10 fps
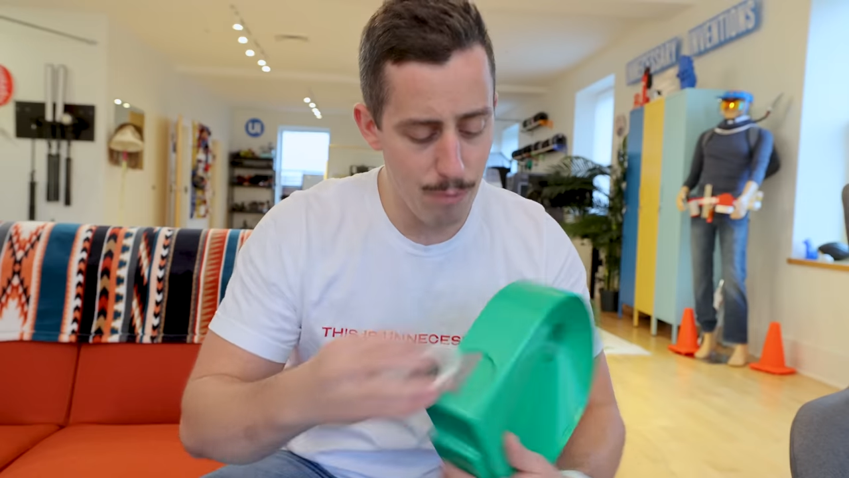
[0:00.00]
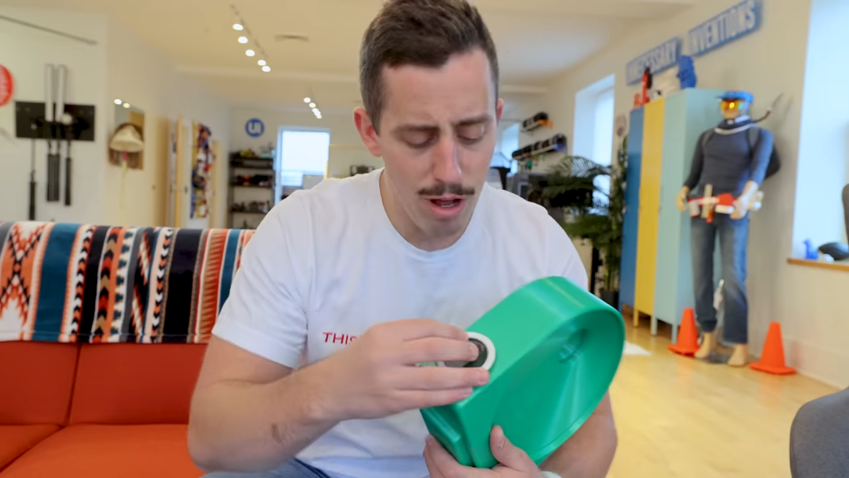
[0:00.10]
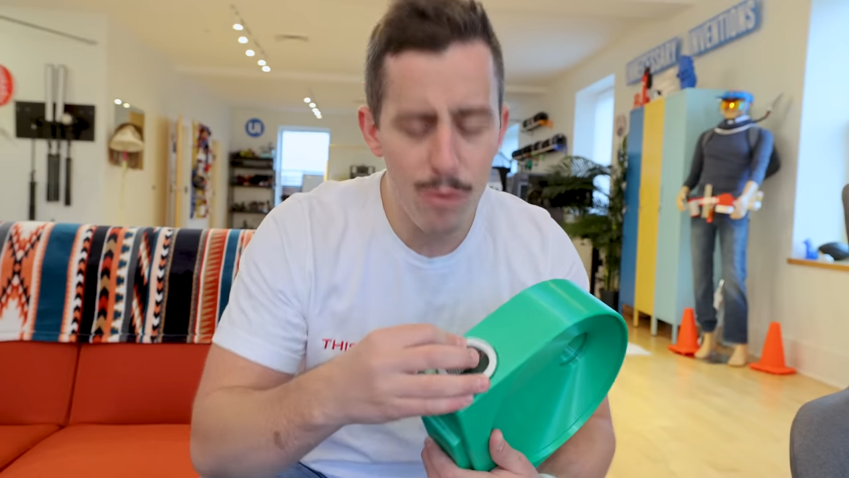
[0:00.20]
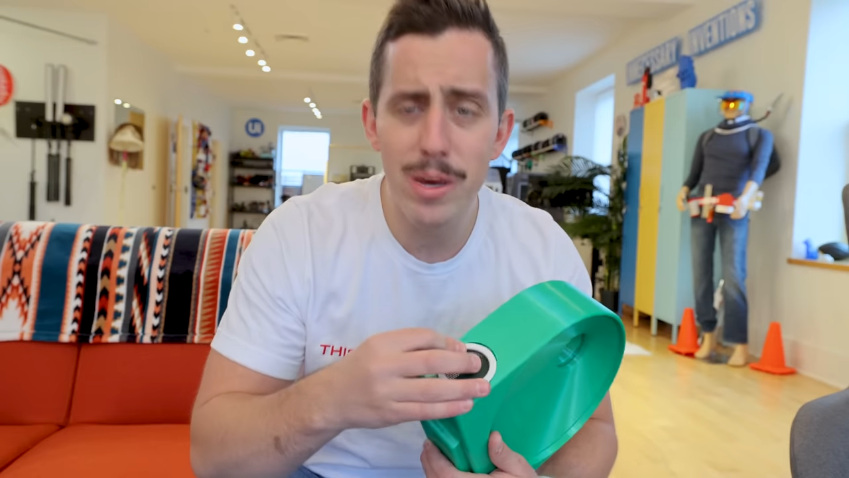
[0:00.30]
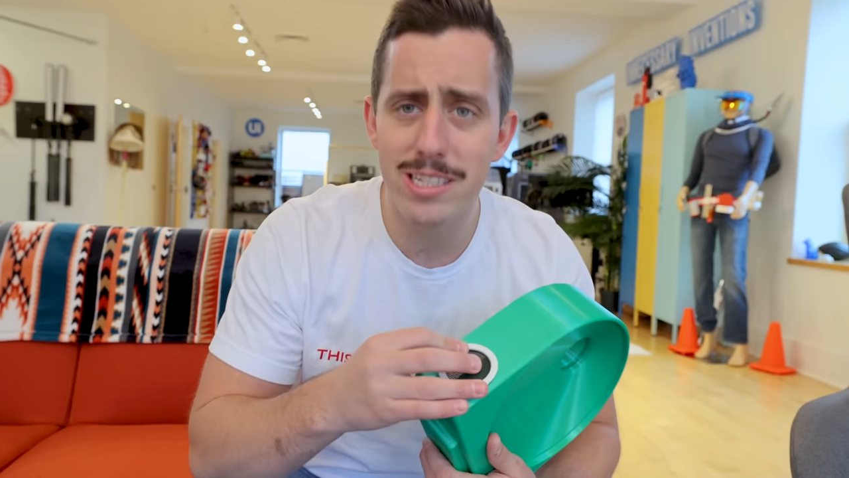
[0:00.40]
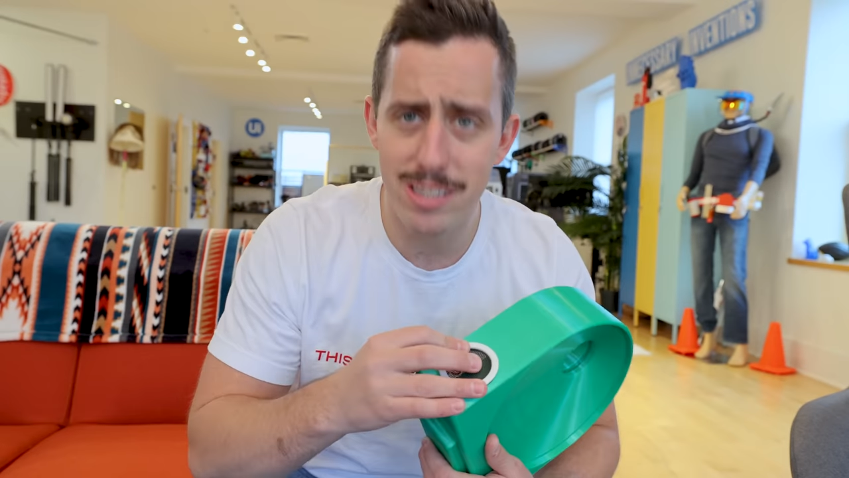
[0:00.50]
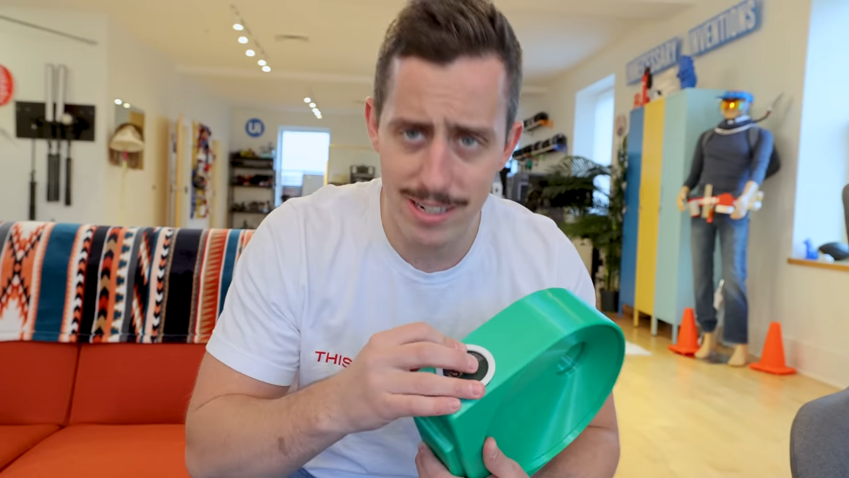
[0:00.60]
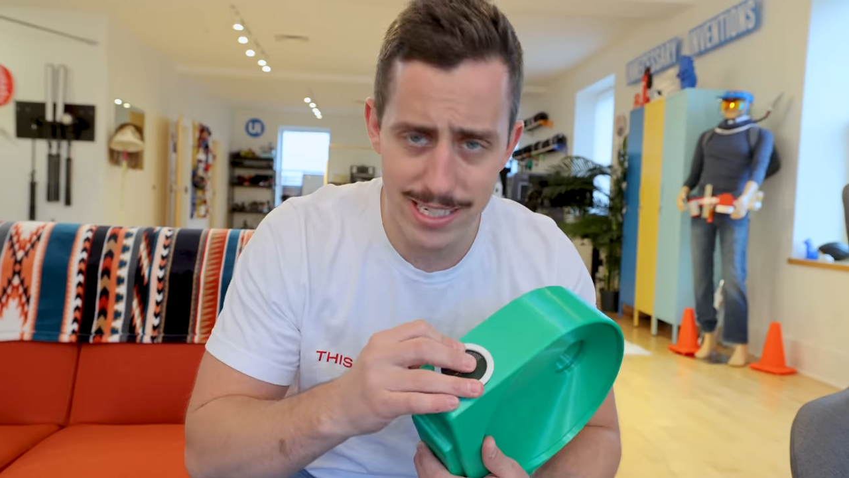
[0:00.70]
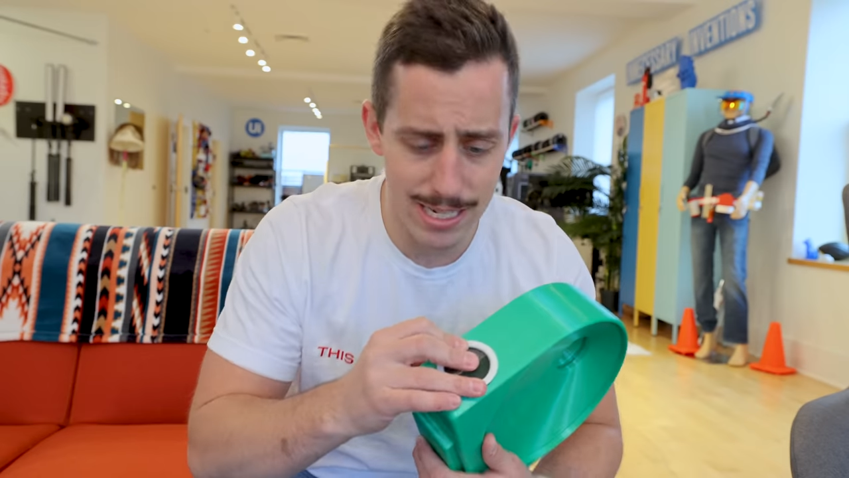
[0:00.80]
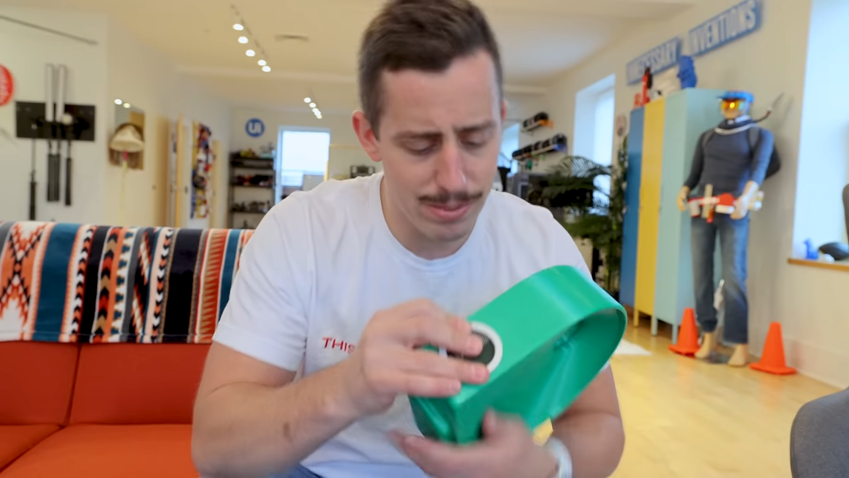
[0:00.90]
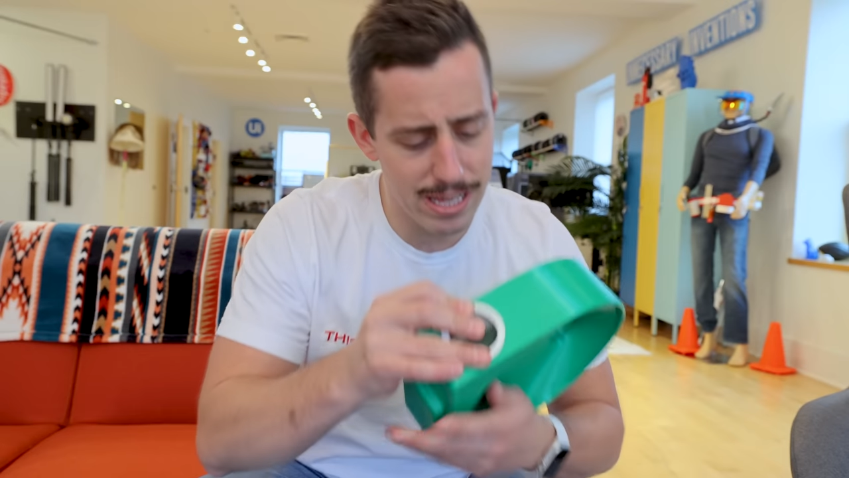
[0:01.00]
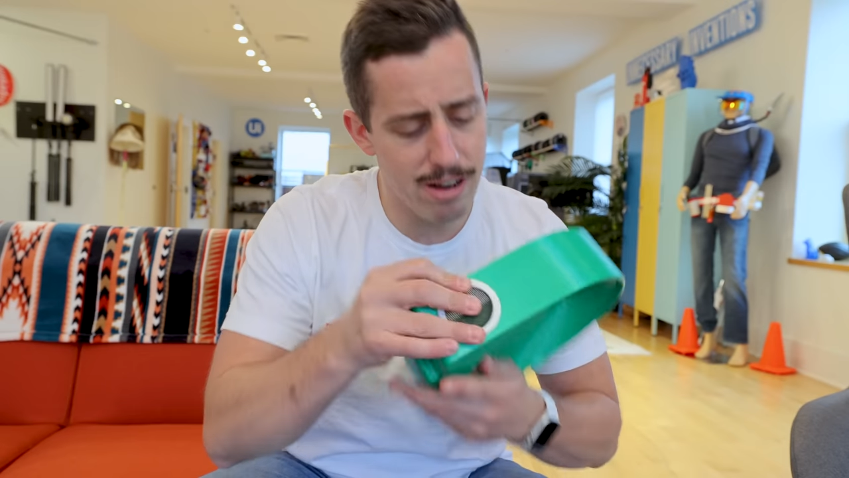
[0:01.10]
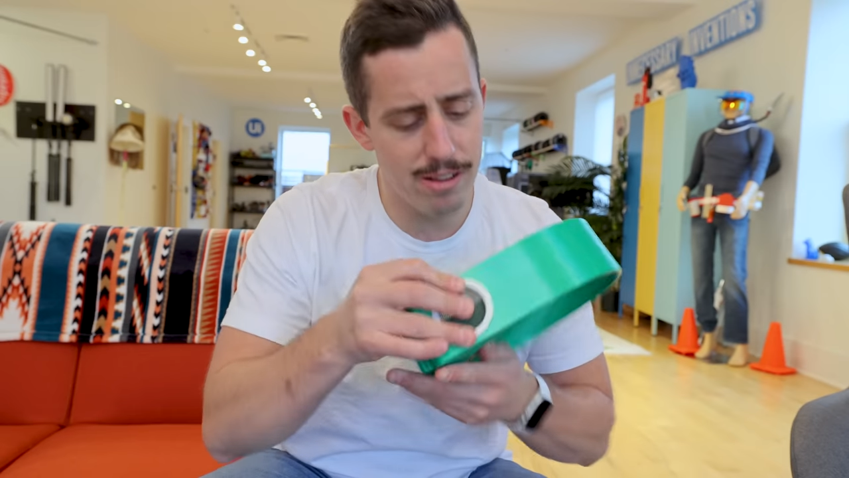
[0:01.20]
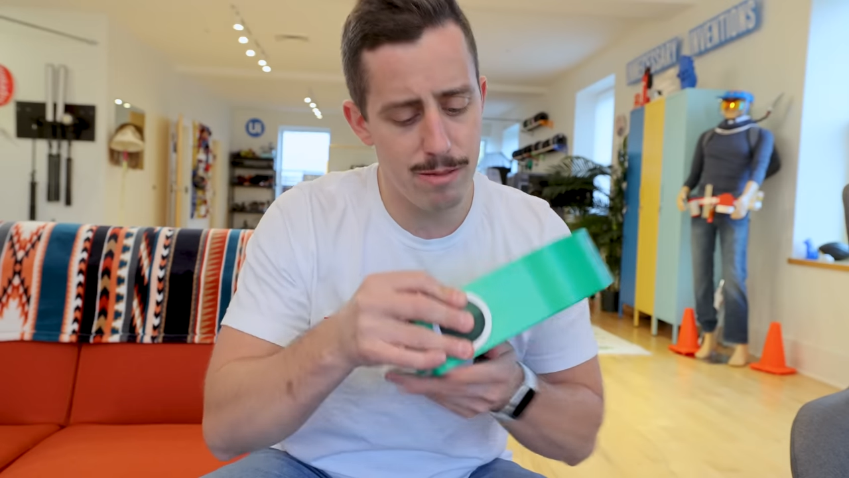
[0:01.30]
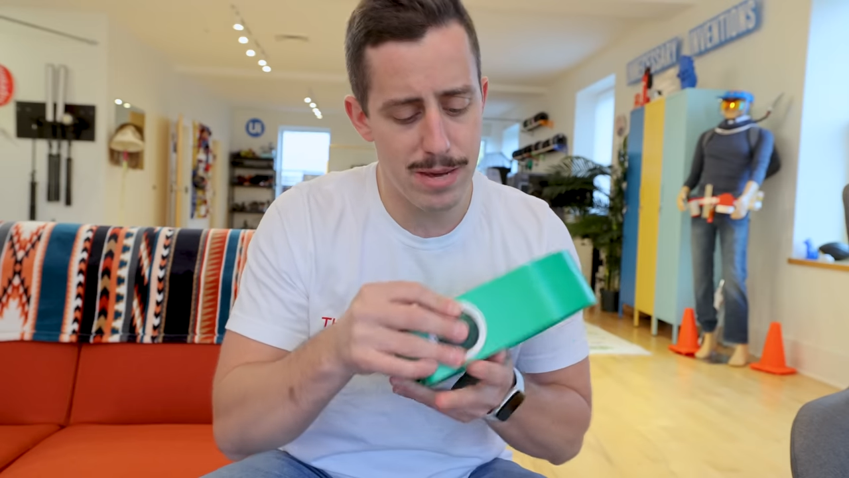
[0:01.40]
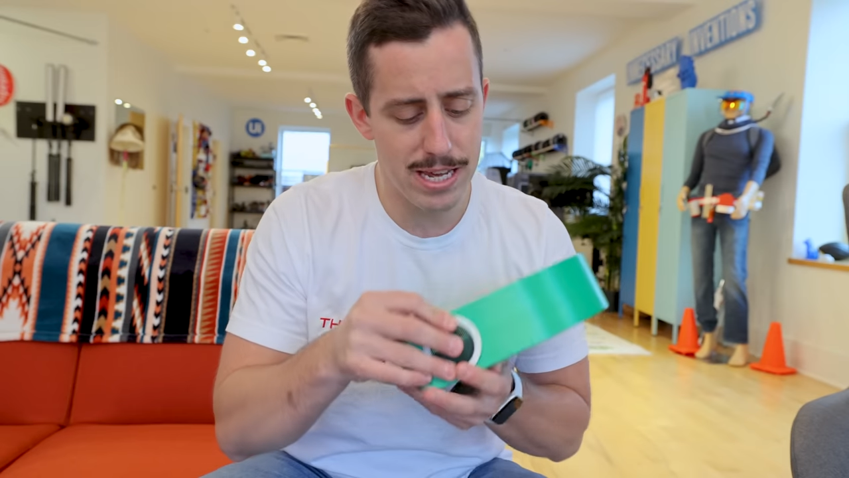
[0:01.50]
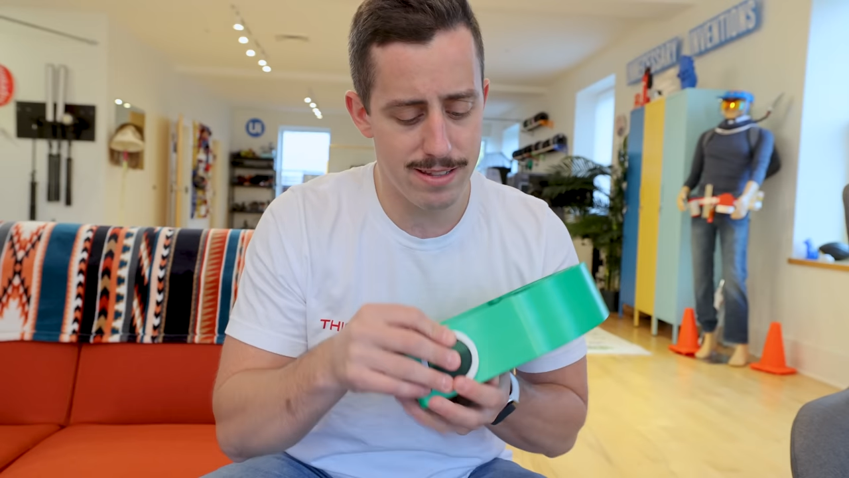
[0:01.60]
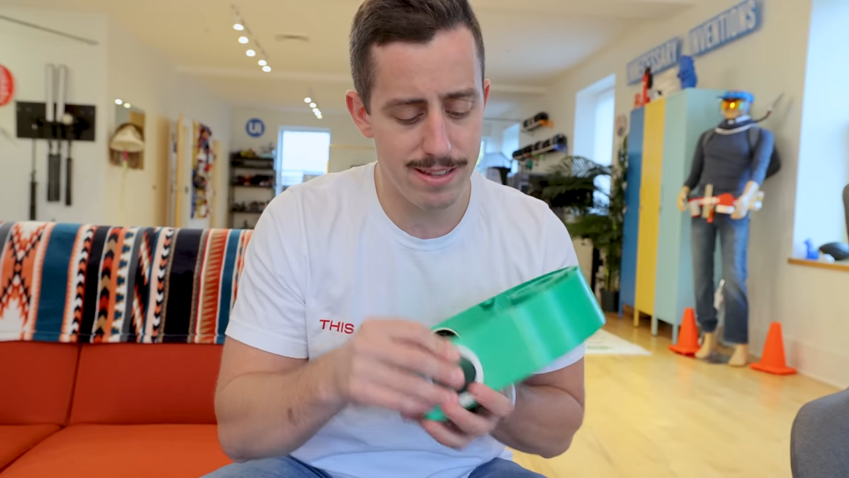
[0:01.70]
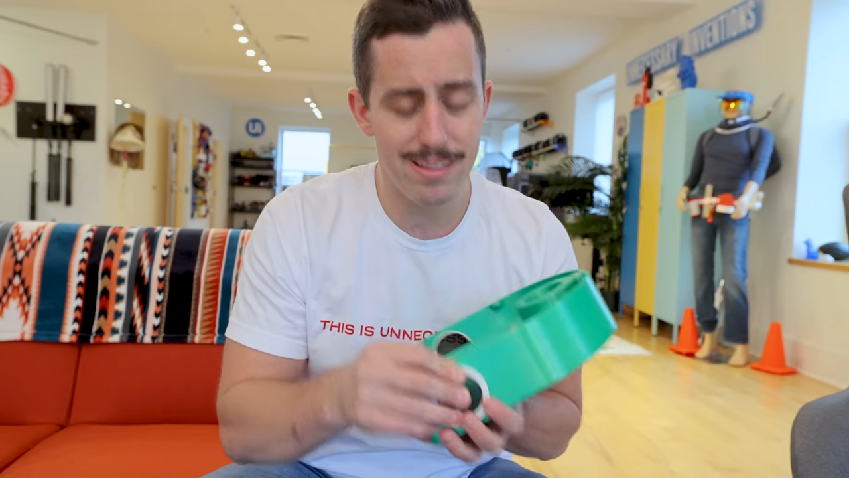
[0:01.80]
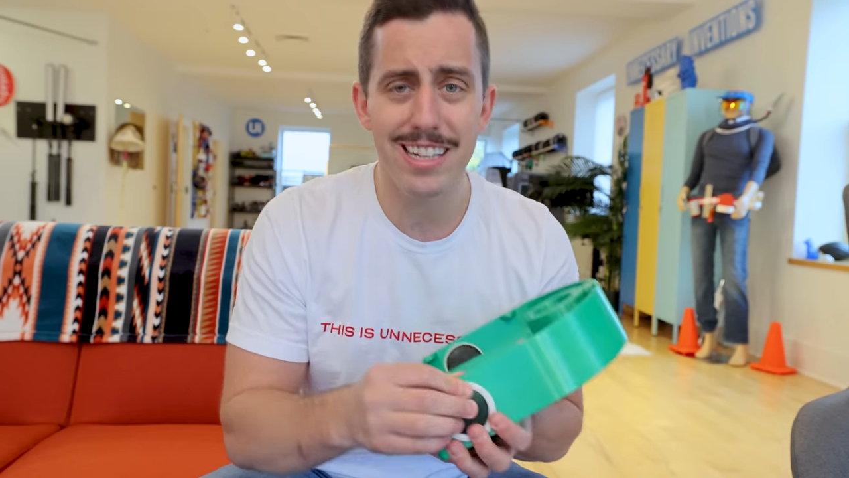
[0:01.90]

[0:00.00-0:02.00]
And while we start assembling all the pieces,